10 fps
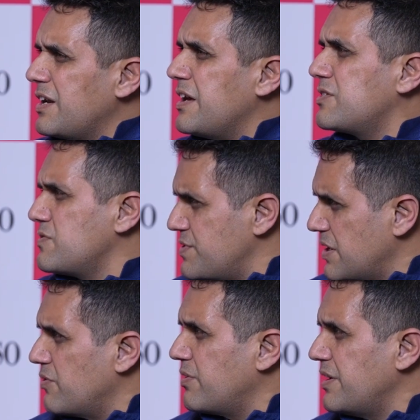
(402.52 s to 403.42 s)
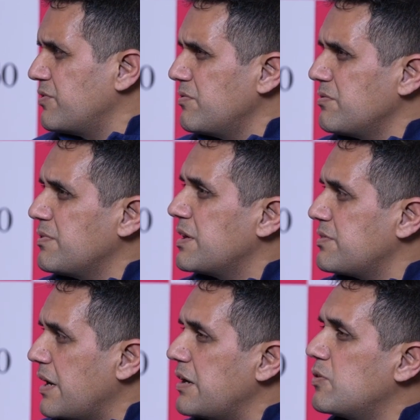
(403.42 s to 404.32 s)
layers of security, where
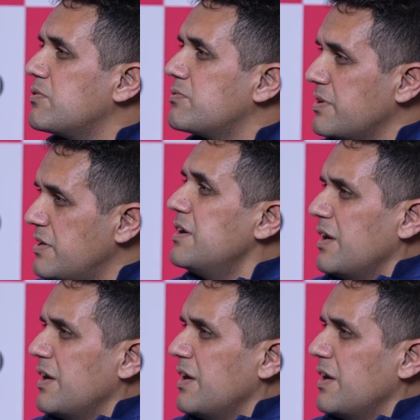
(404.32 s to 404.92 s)
siloed.